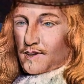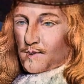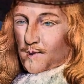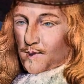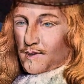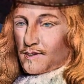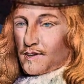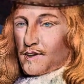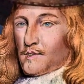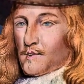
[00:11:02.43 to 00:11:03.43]
as you are the
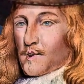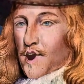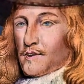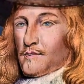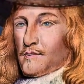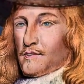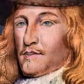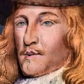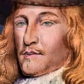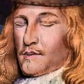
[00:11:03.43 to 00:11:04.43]
liege lord,
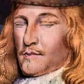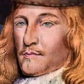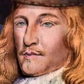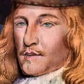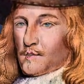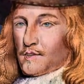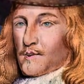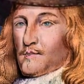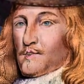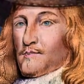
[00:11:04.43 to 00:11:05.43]
so they the liege
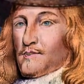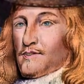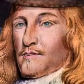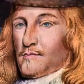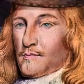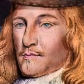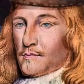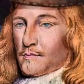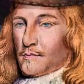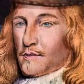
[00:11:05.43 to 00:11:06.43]
subjects.
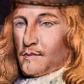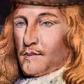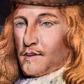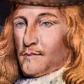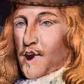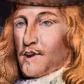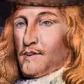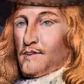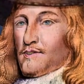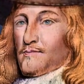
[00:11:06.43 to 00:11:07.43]
The one
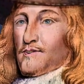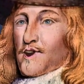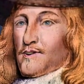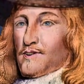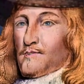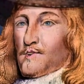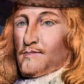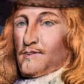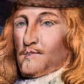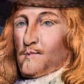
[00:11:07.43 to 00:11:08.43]
bond is the bond of
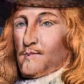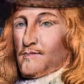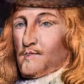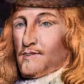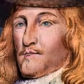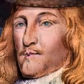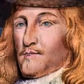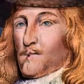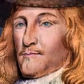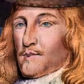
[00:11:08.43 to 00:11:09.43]
protection that is due
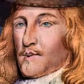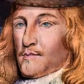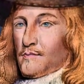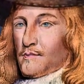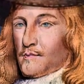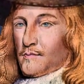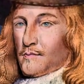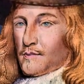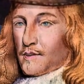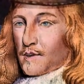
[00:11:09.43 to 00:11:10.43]
from the sovereign,
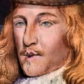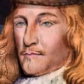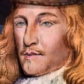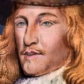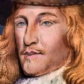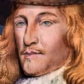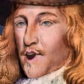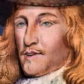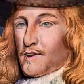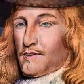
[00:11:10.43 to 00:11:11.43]
the other is the
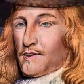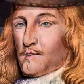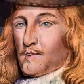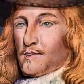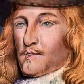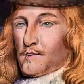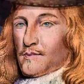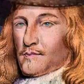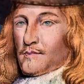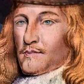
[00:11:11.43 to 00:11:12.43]
bond of
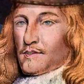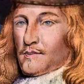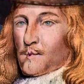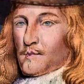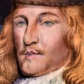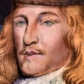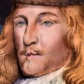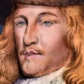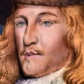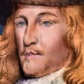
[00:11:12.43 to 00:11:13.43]
subjection that is due from
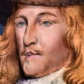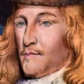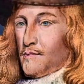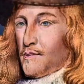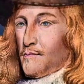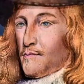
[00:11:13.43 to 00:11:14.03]
the subject.